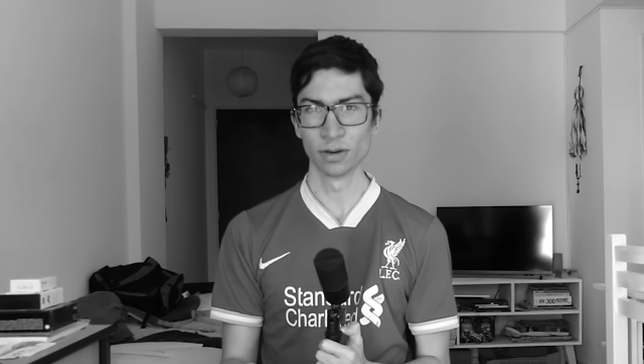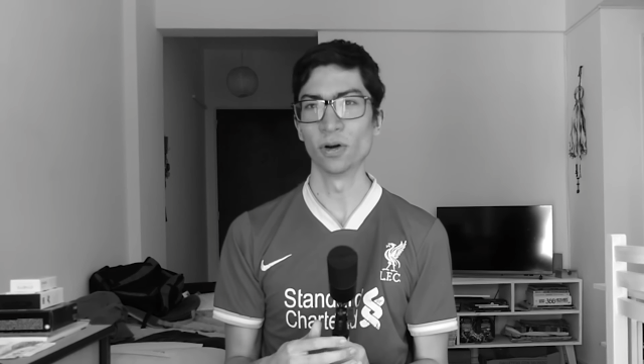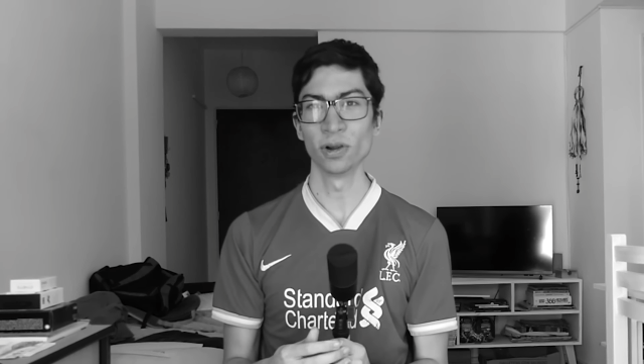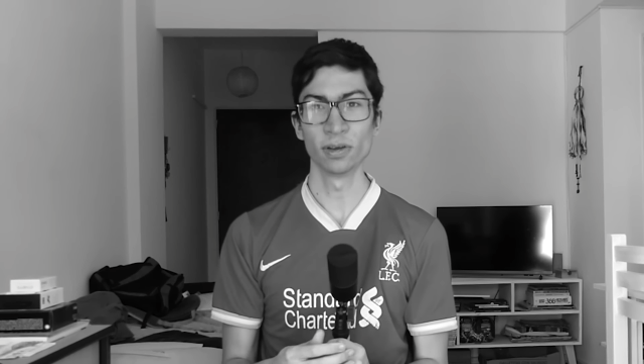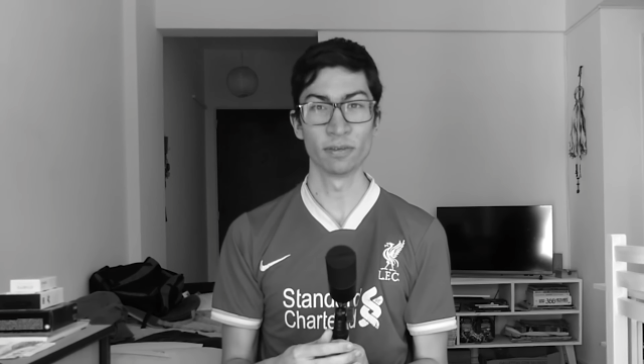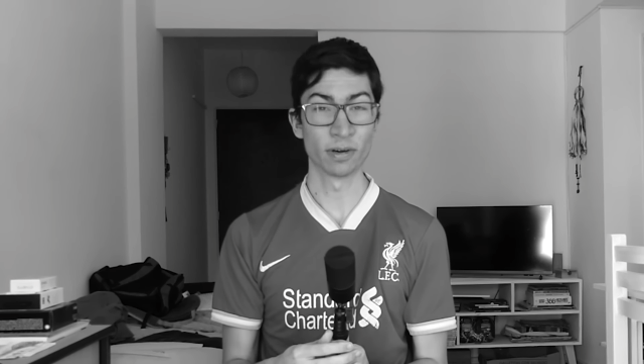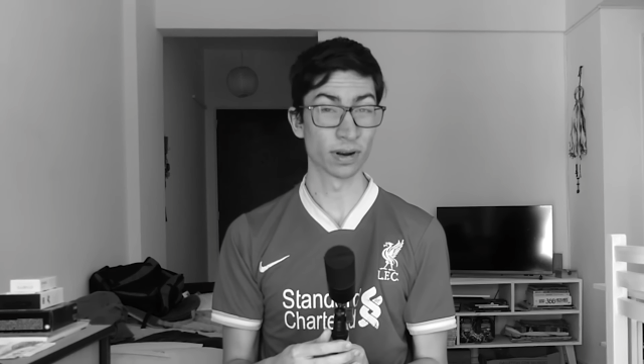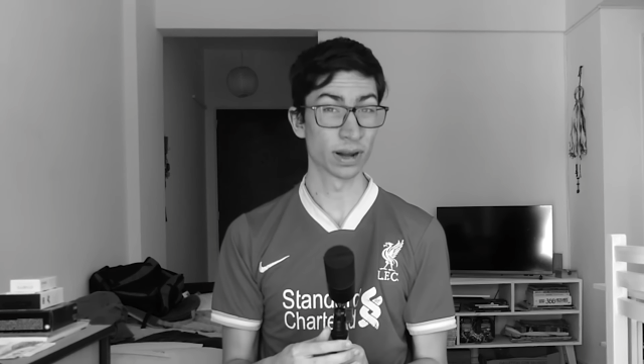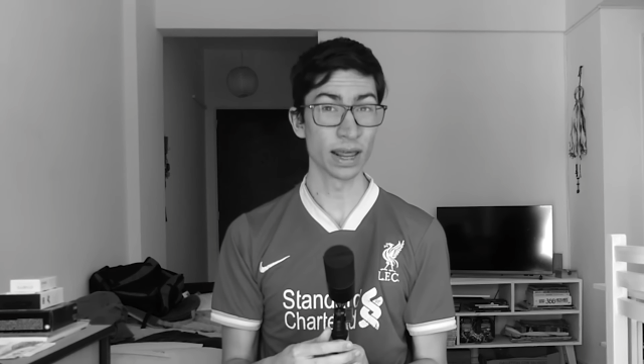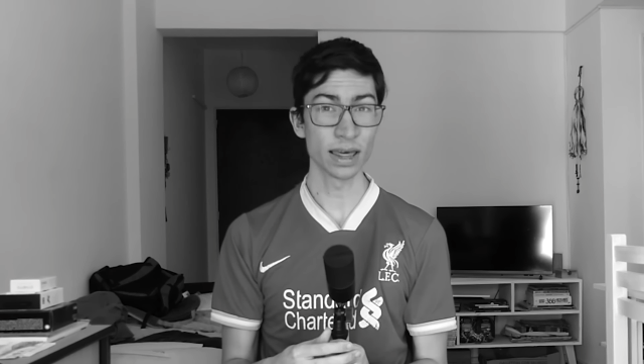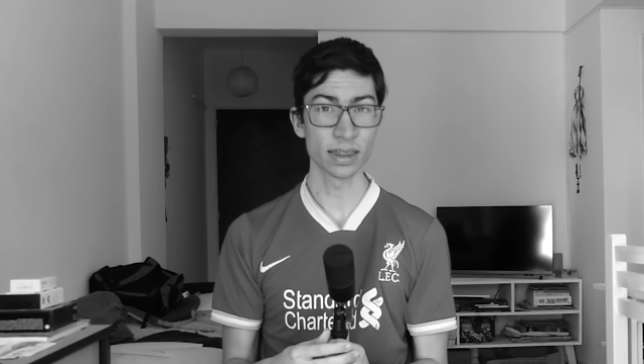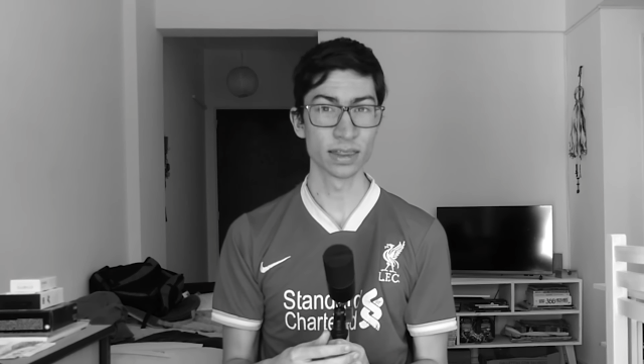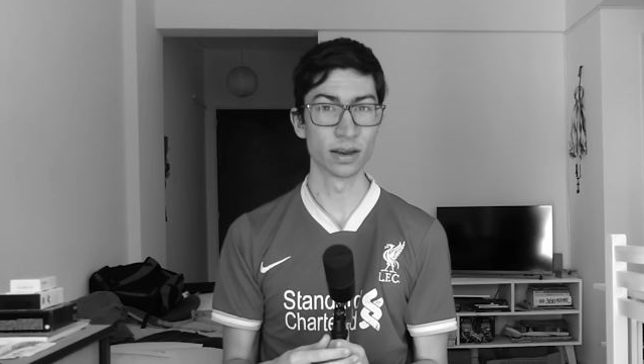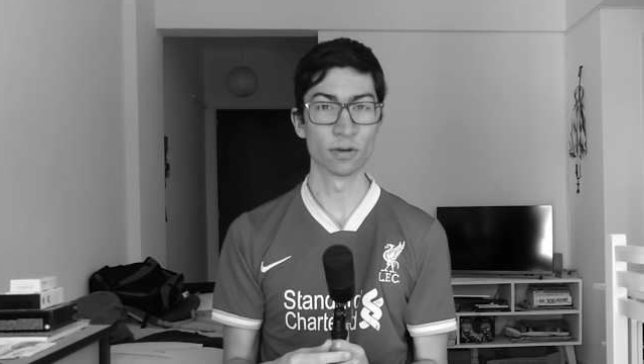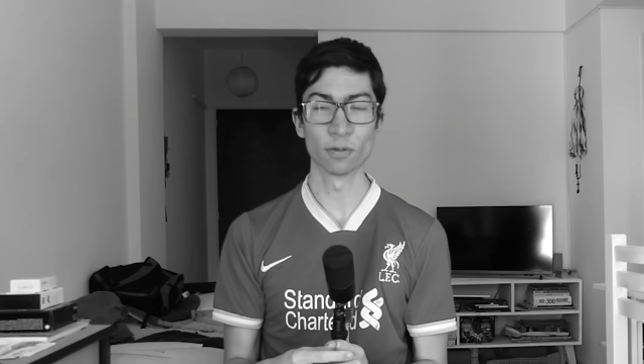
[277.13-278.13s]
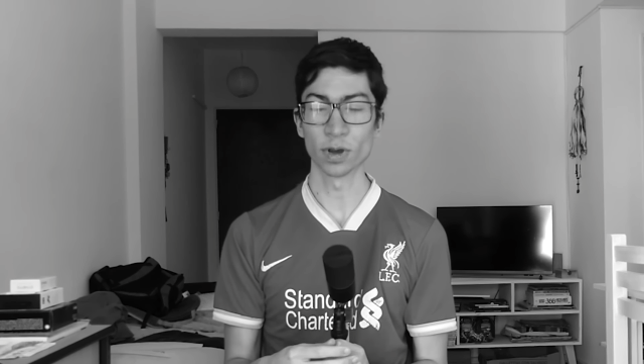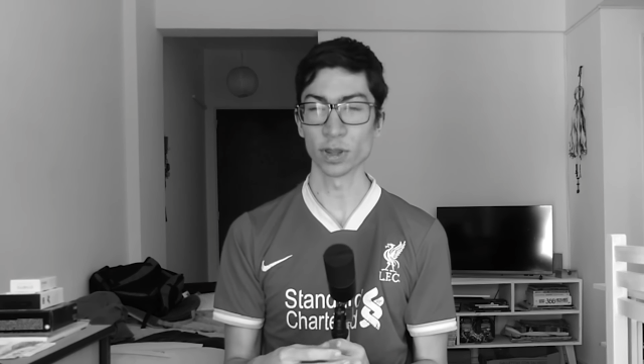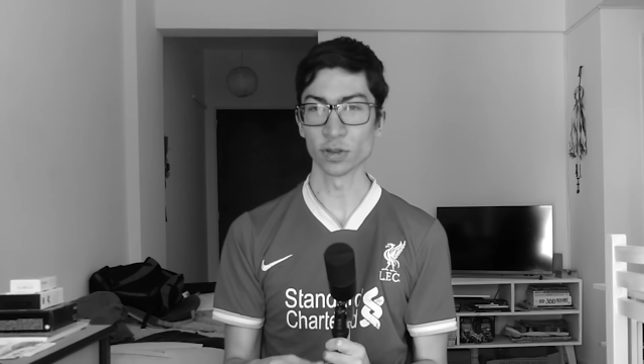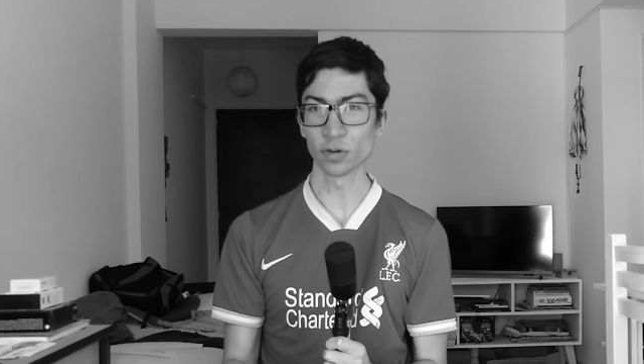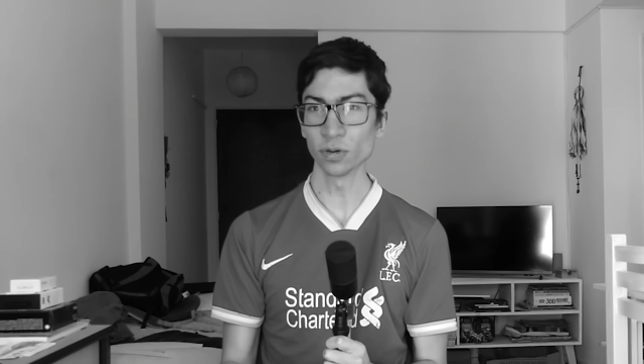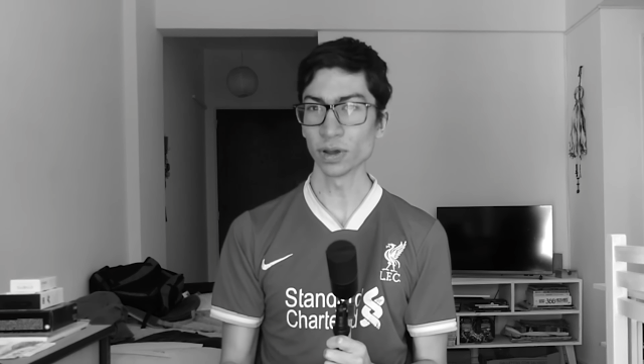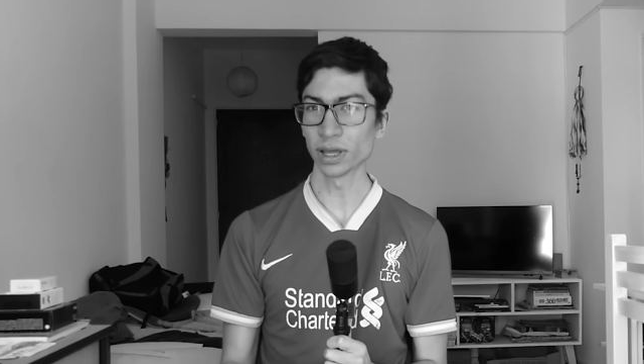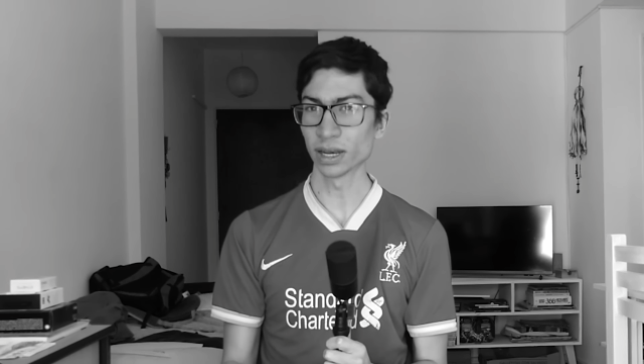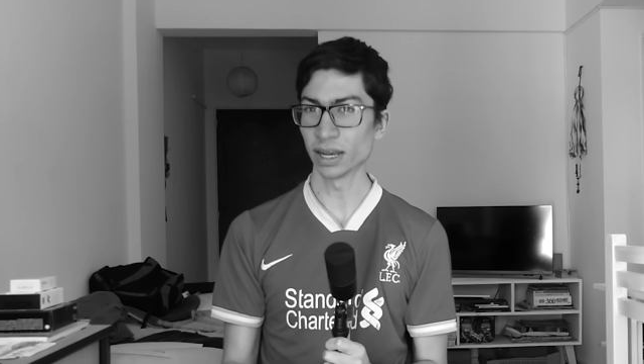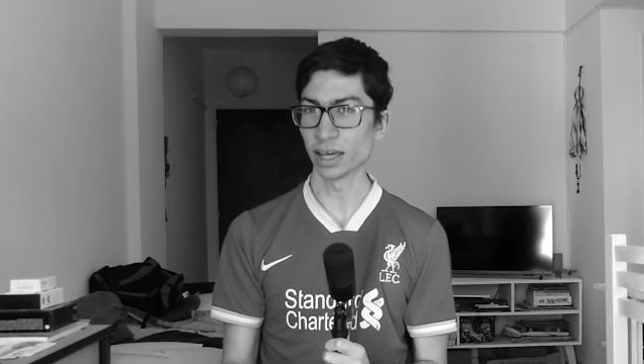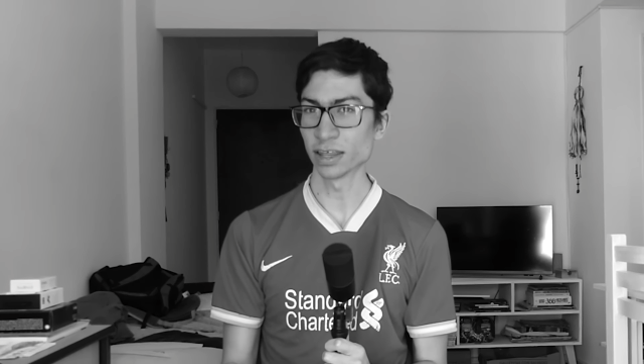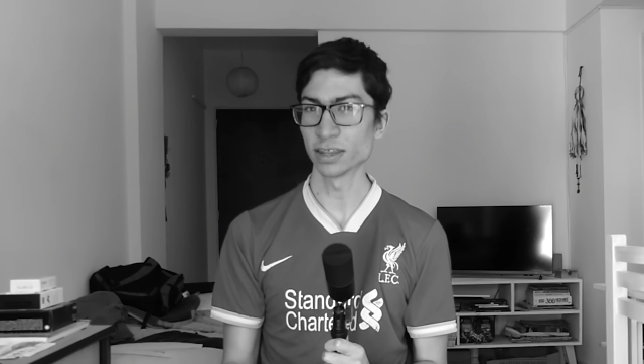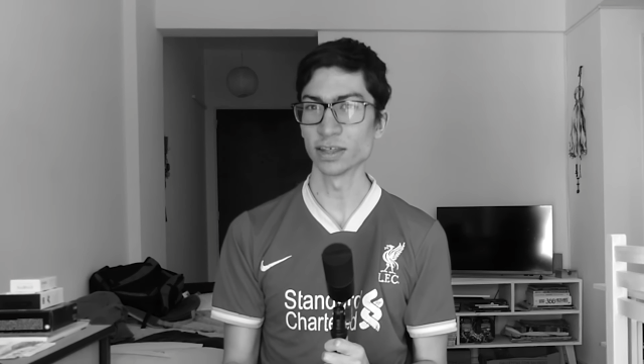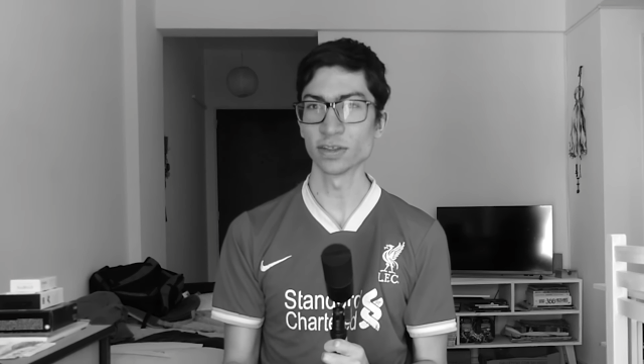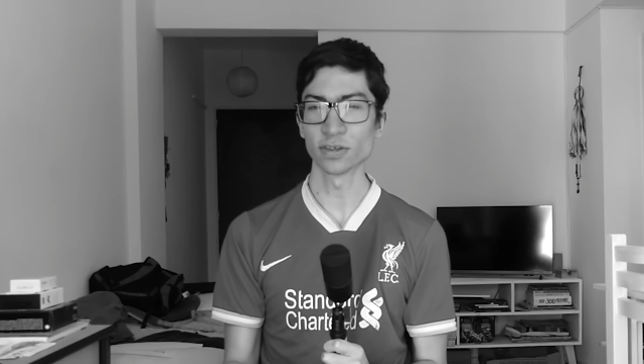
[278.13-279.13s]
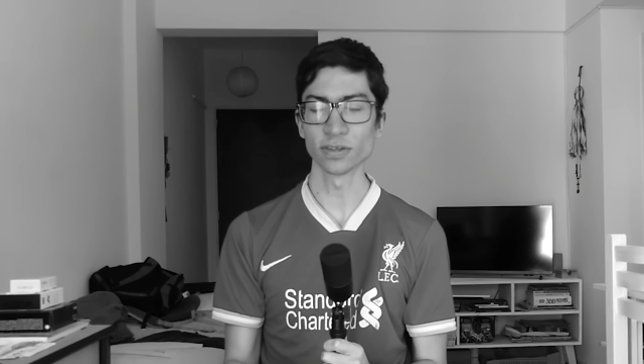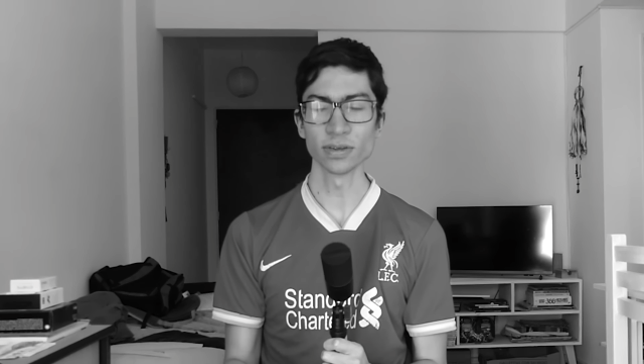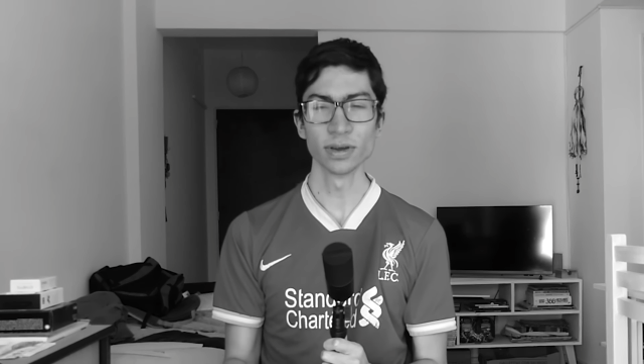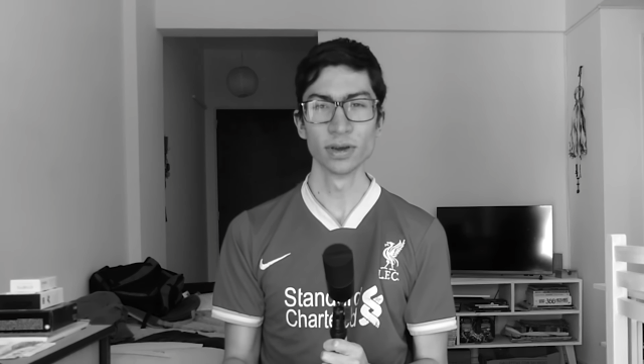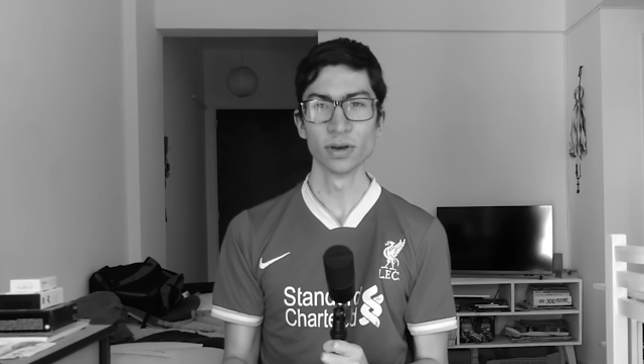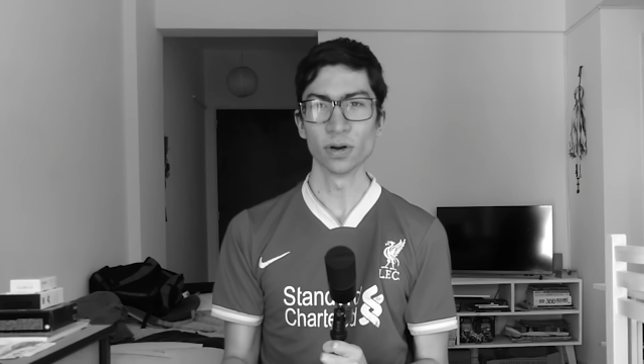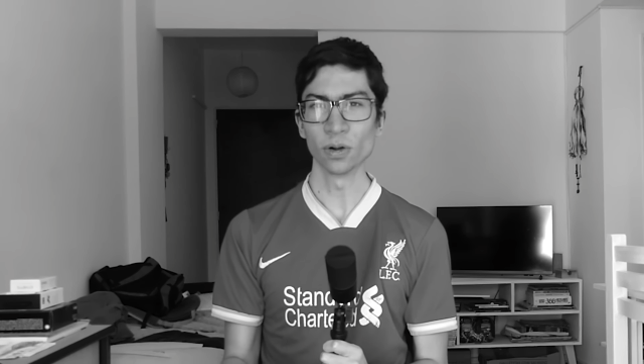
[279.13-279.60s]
Oliver Glasner was cooking last season,